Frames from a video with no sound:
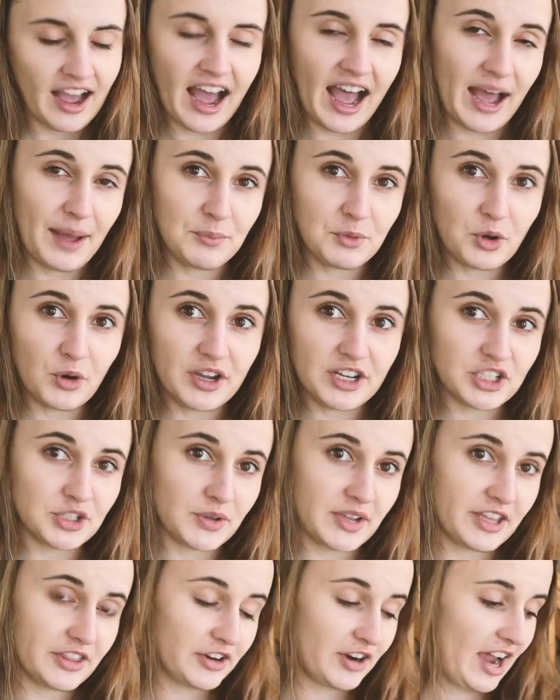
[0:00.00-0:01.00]
I'm going
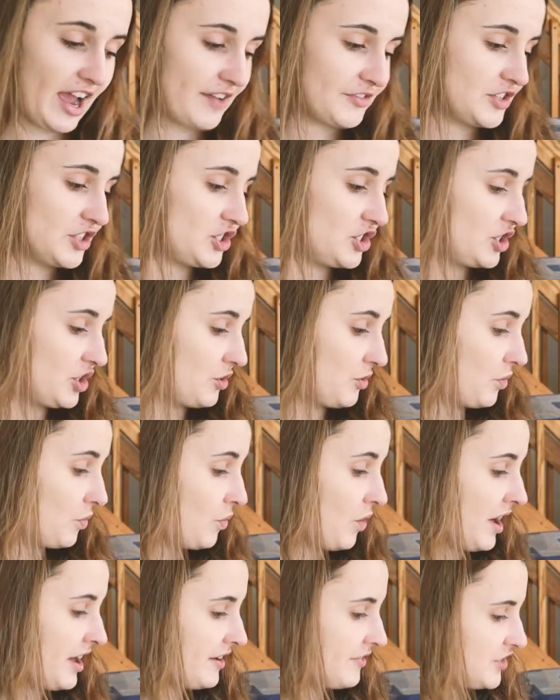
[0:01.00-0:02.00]
to either have to do
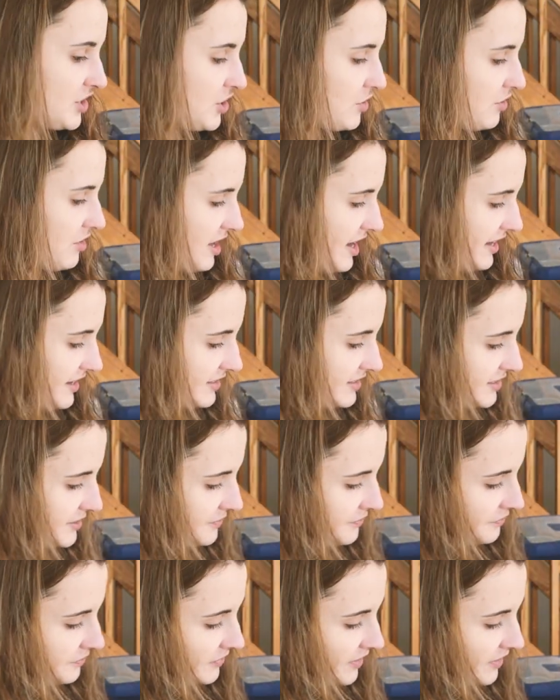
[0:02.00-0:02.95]
one of two things.